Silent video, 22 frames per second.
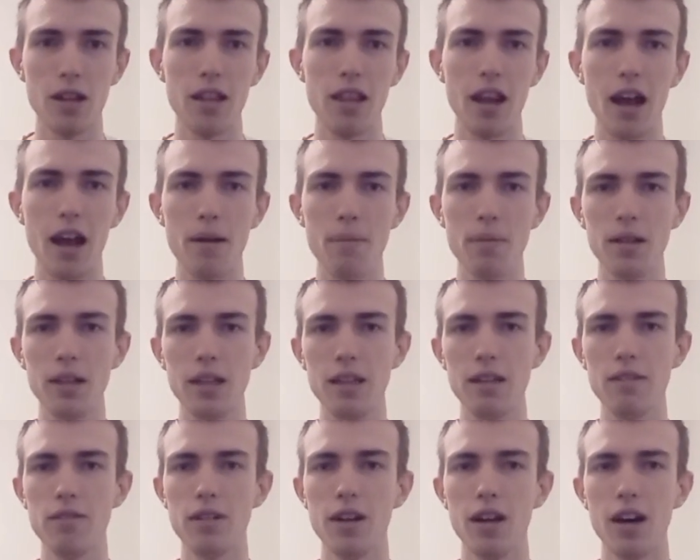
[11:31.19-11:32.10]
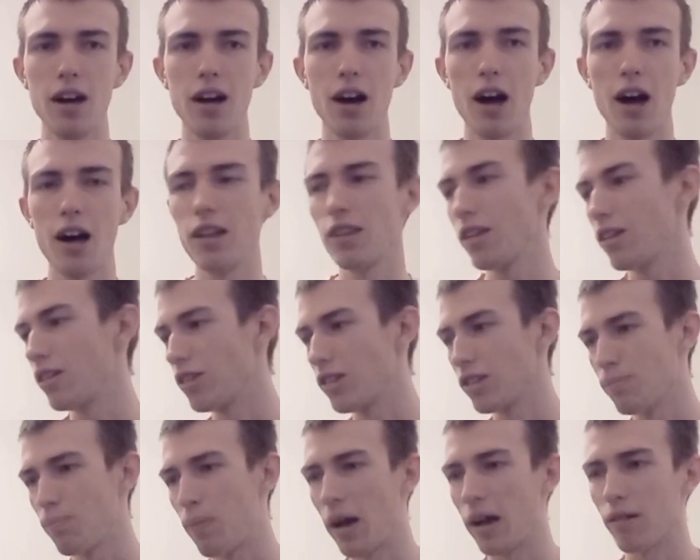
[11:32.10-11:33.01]
that I believe, other than
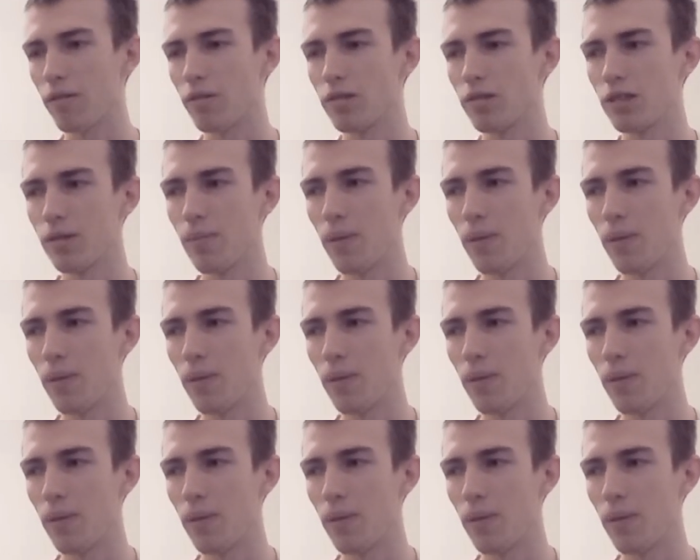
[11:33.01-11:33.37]
just backwards